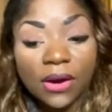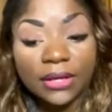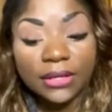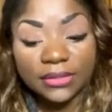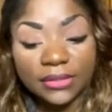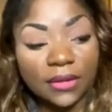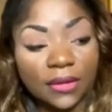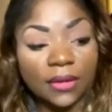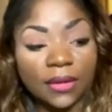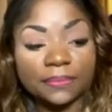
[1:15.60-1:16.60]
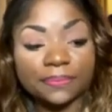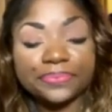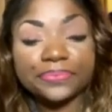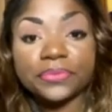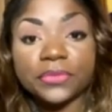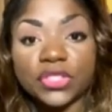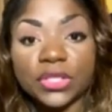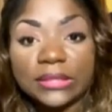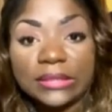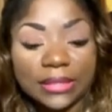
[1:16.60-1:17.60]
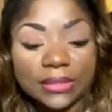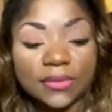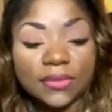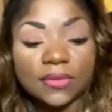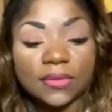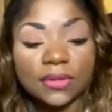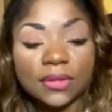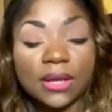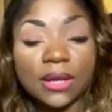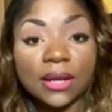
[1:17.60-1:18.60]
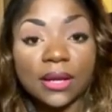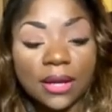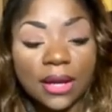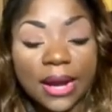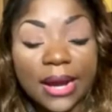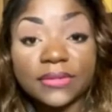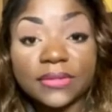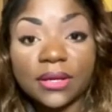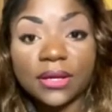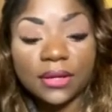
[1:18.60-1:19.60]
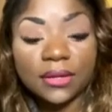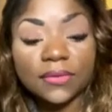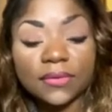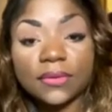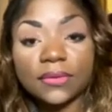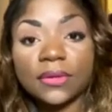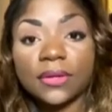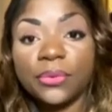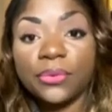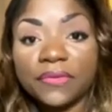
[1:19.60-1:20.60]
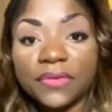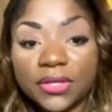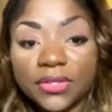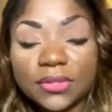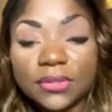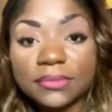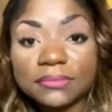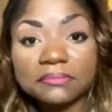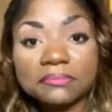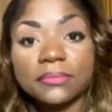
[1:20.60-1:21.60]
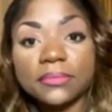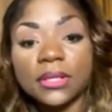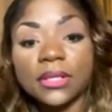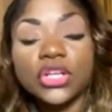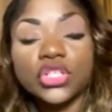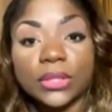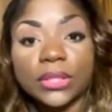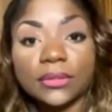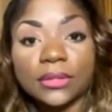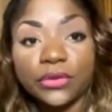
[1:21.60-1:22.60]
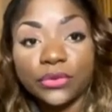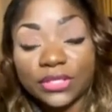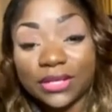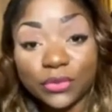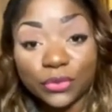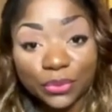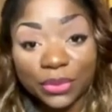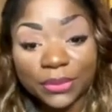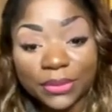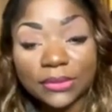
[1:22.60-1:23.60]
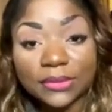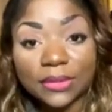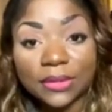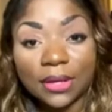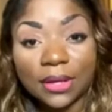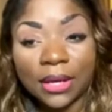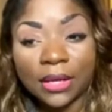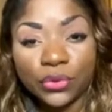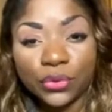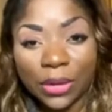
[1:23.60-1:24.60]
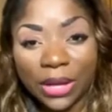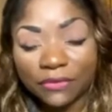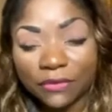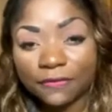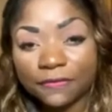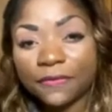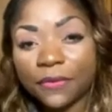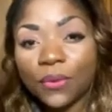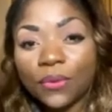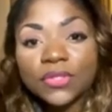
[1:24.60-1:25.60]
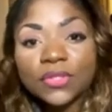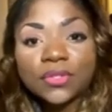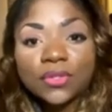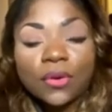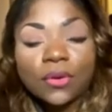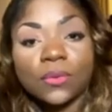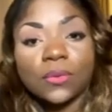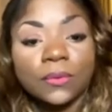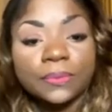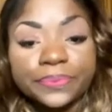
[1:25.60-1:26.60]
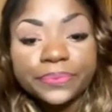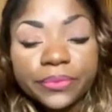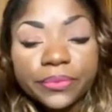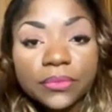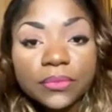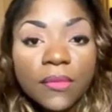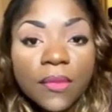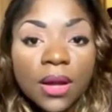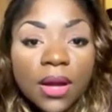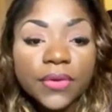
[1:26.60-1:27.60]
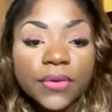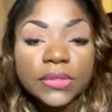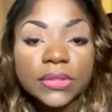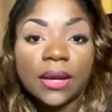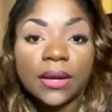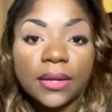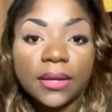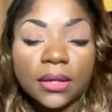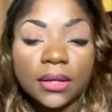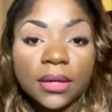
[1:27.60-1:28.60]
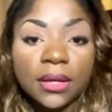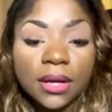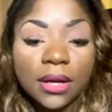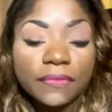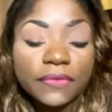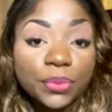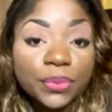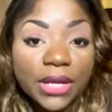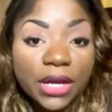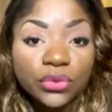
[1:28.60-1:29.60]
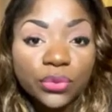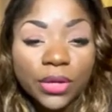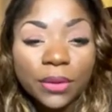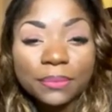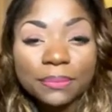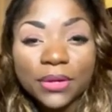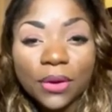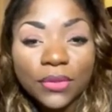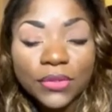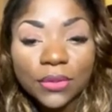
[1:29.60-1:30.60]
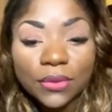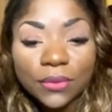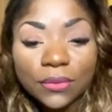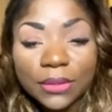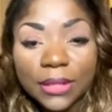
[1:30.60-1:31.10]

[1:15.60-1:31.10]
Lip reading: is in Genesis, Isaiah, Revelations. Literally, like, you study those three books and you have a full circle understanding of the supernatural realm, but also,